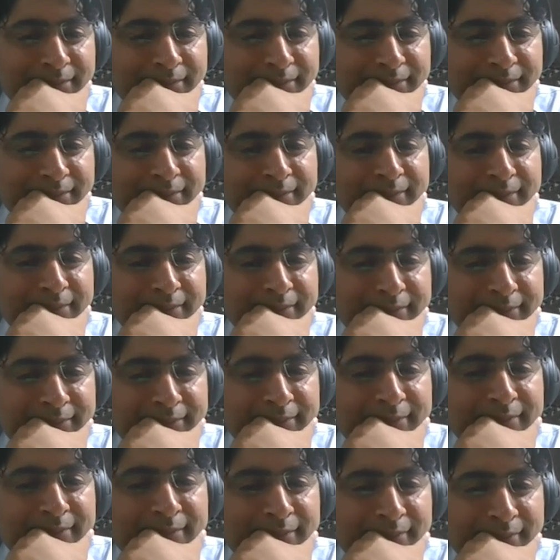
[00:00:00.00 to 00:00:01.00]

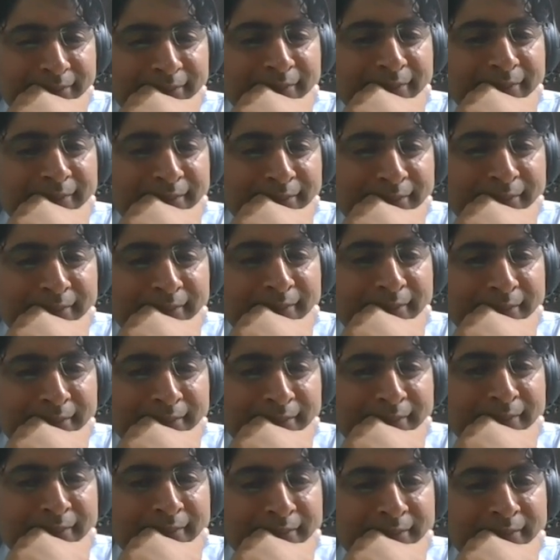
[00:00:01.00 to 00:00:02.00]

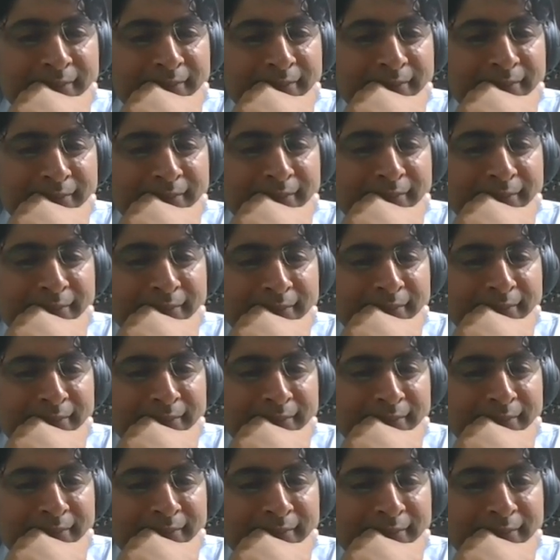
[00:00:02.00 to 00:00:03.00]

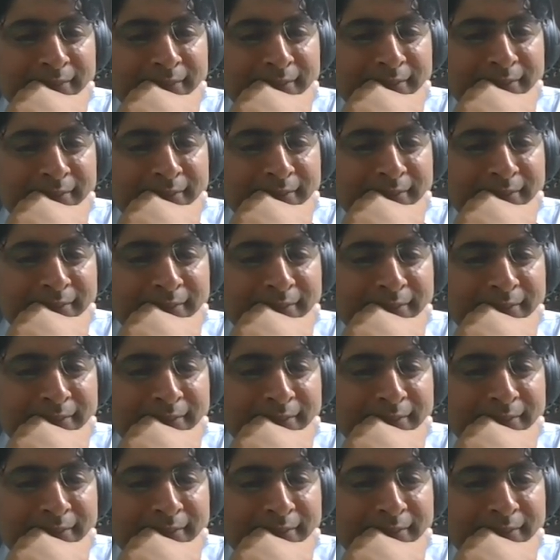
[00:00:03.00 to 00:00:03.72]
This person isn't speaking.